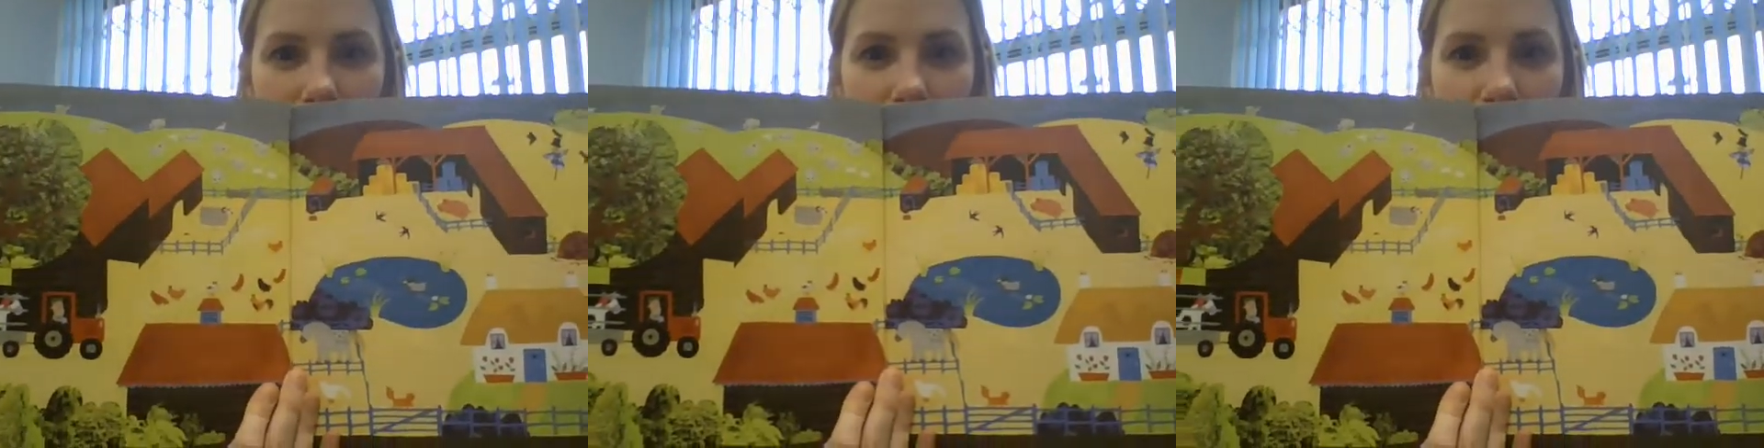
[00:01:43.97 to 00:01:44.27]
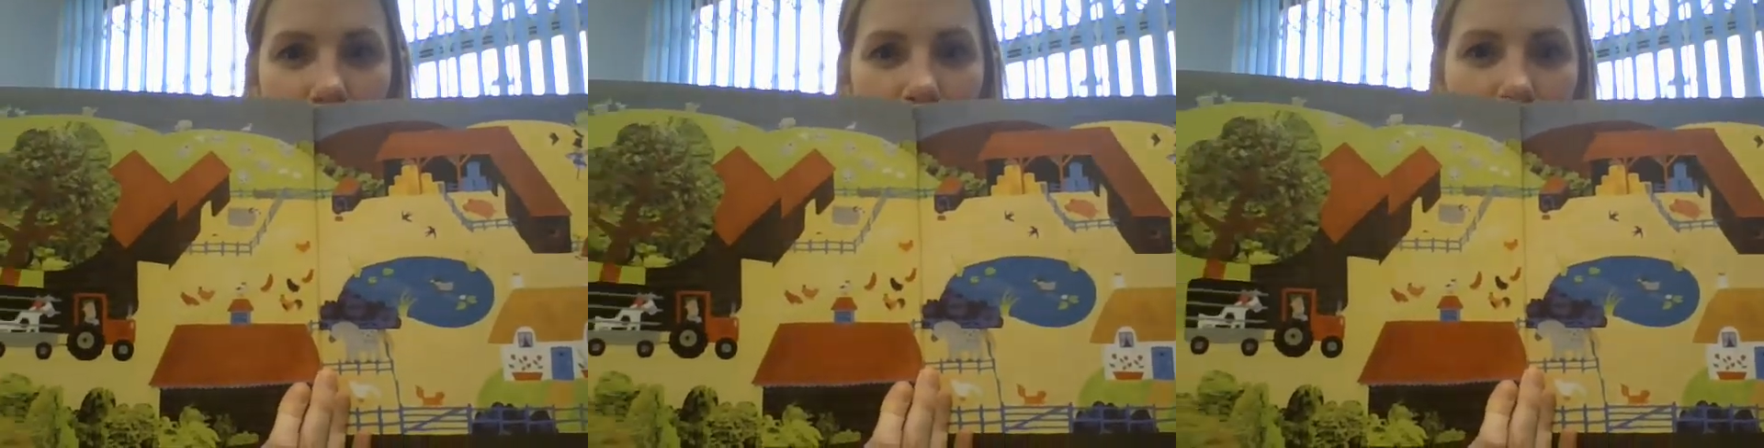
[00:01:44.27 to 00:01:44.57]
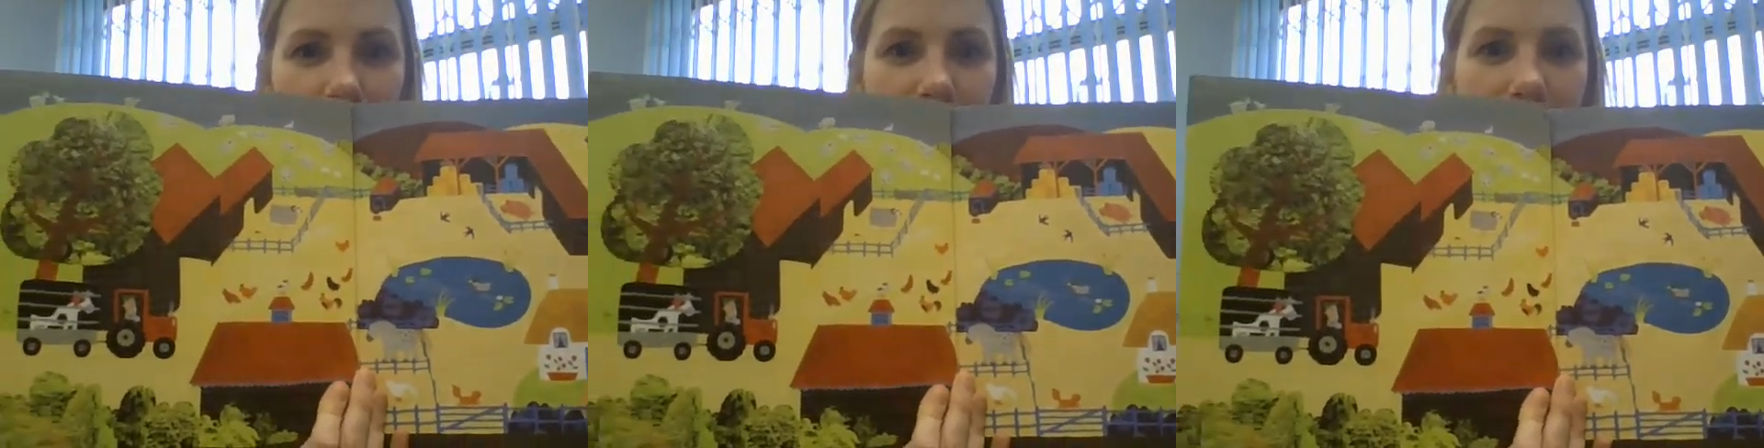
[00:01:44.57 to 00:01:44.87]

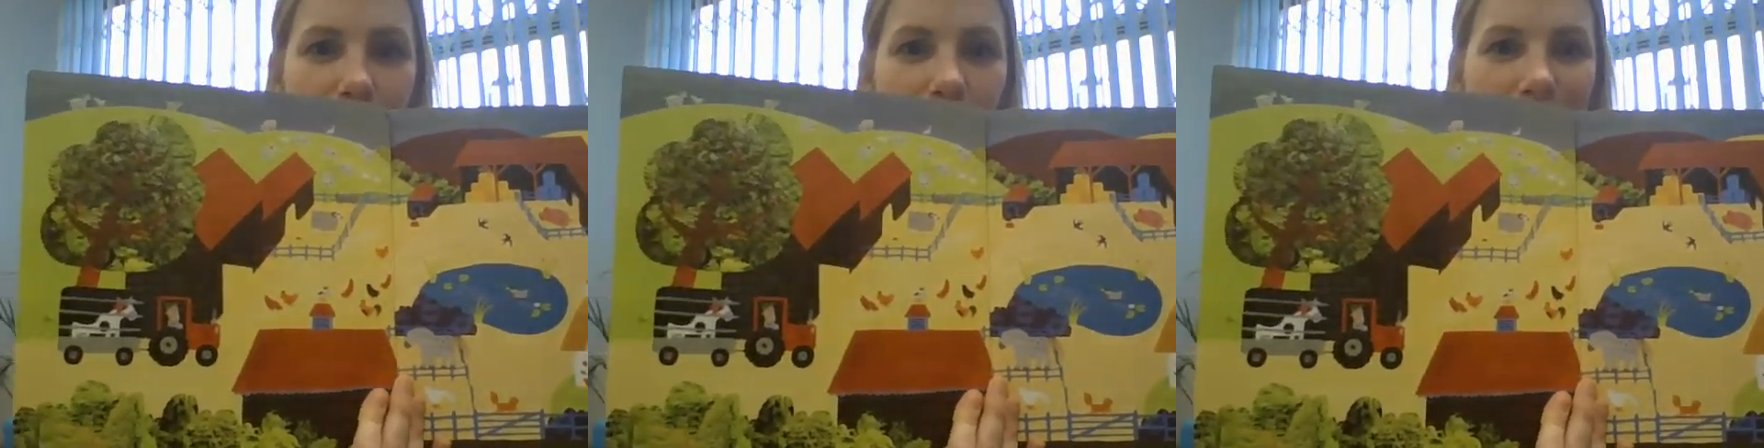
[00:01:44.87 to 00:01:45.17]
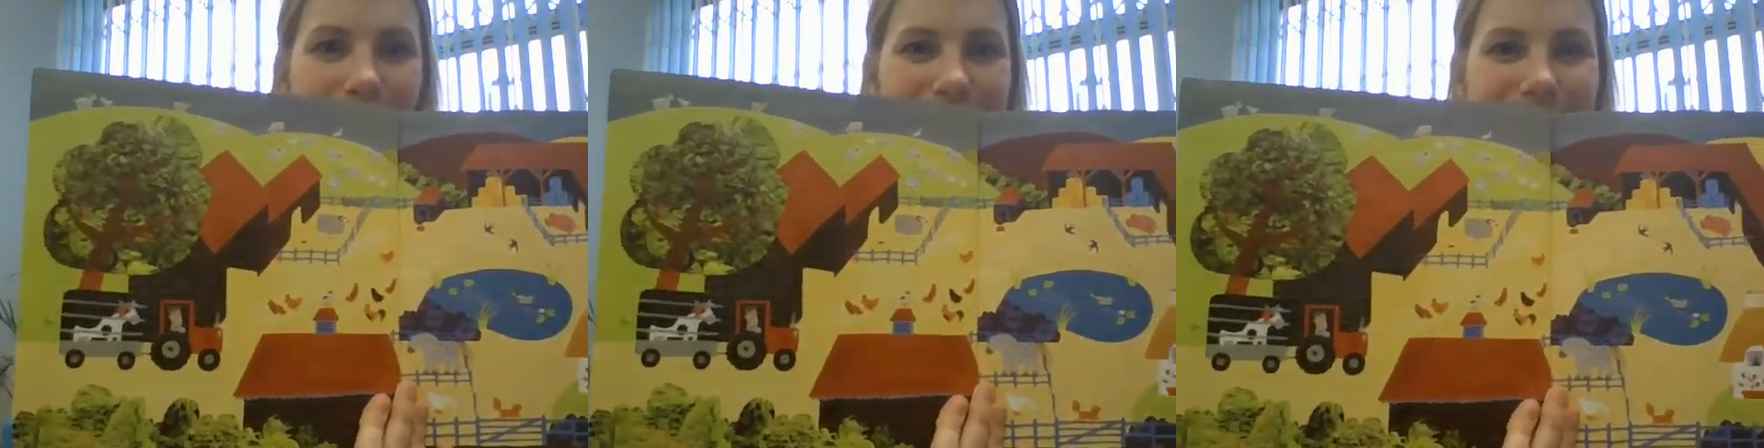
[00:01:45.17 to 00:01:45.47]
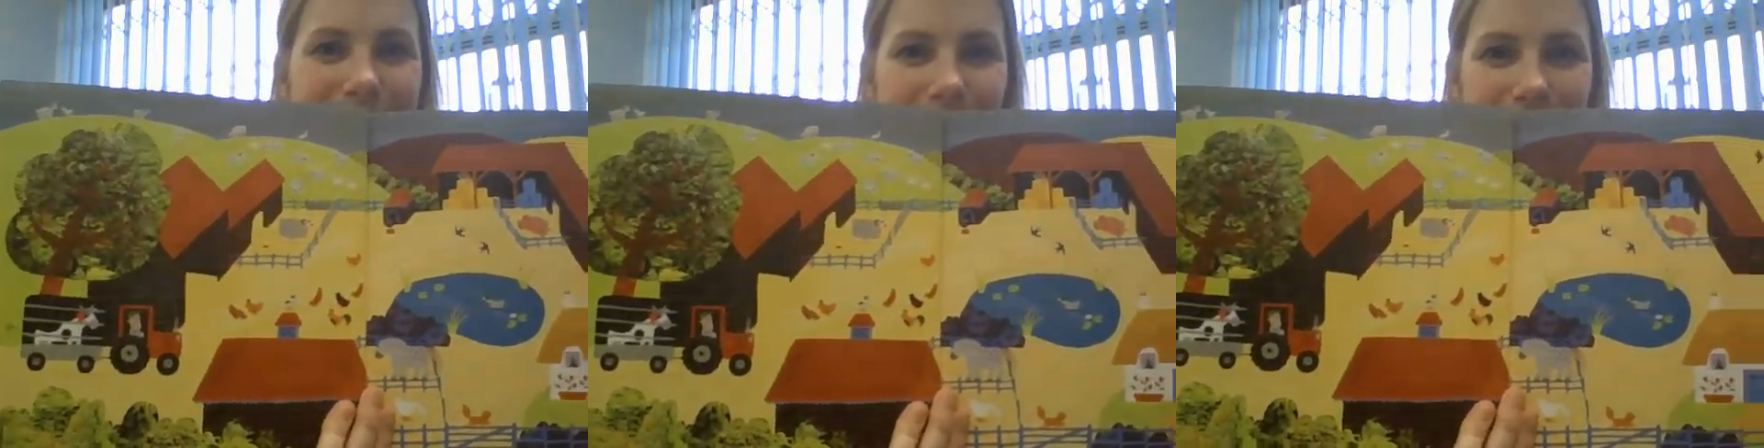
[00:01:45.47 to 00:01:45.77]
shows us our
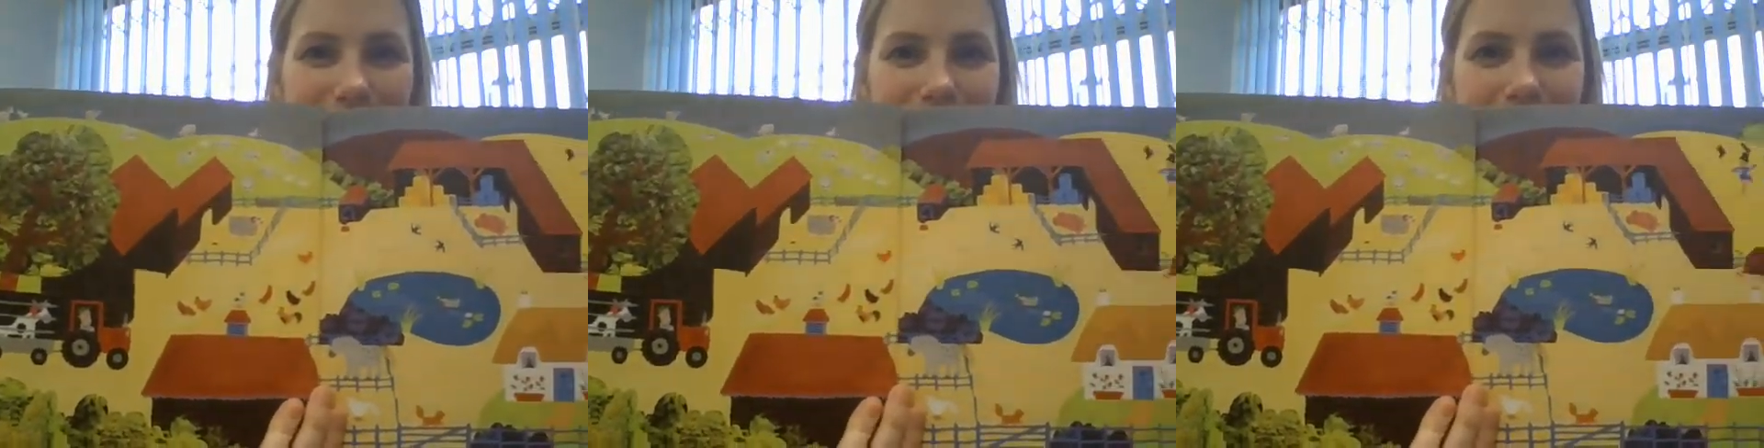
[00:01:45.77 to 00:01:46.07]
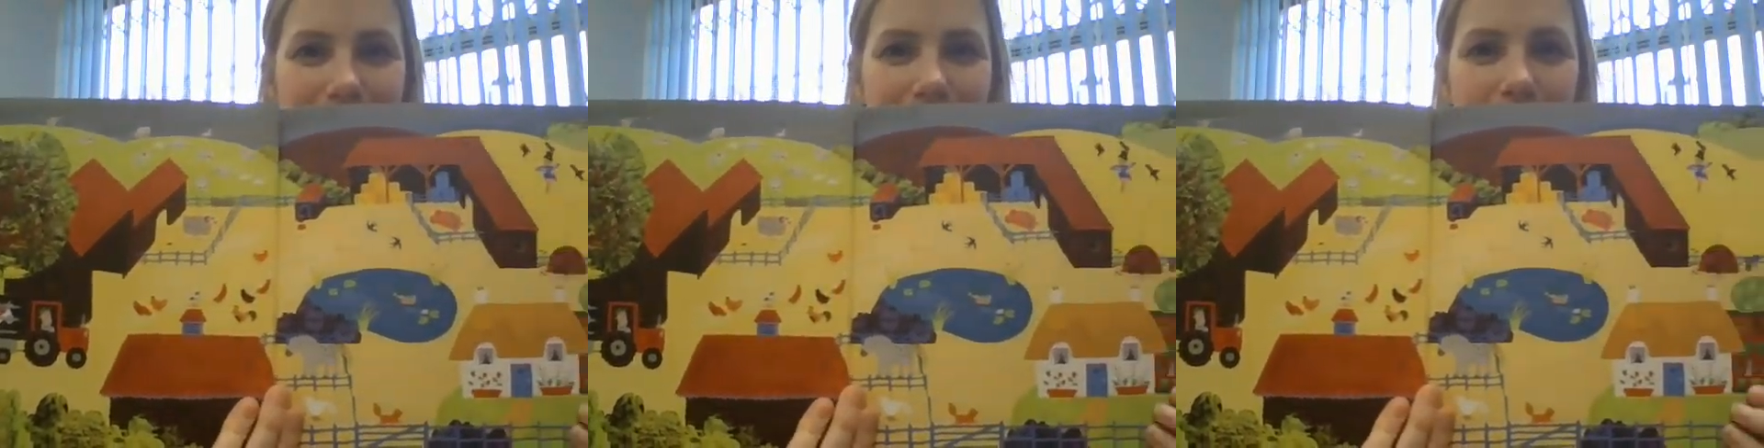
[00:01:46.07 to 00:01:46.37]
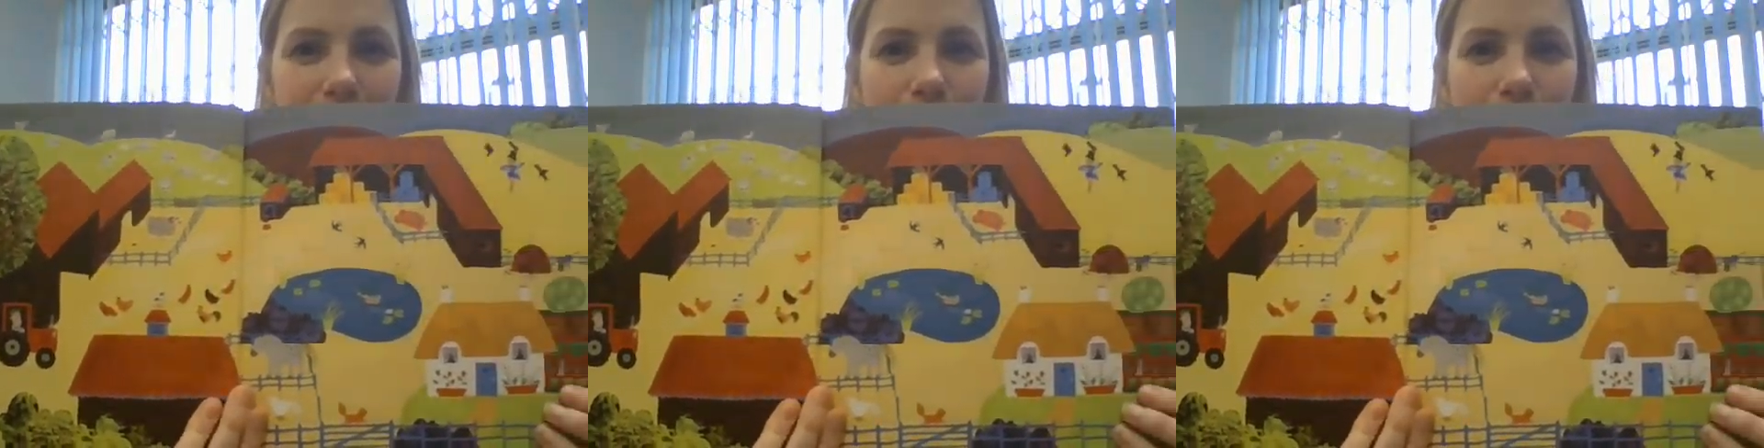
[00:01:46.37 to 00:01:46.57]
setting.